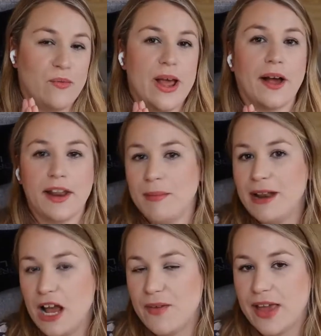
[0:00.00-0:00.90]
We are going to be
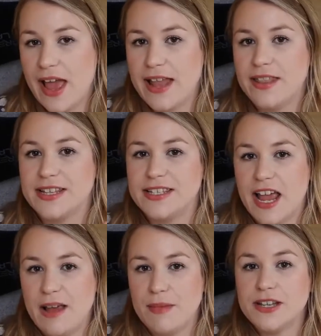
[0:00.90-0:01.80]
live again the
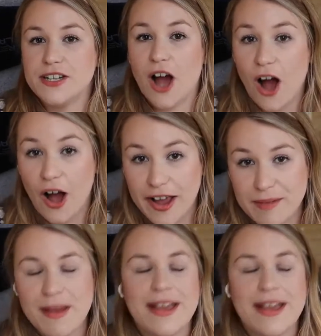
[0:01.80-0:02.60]
same time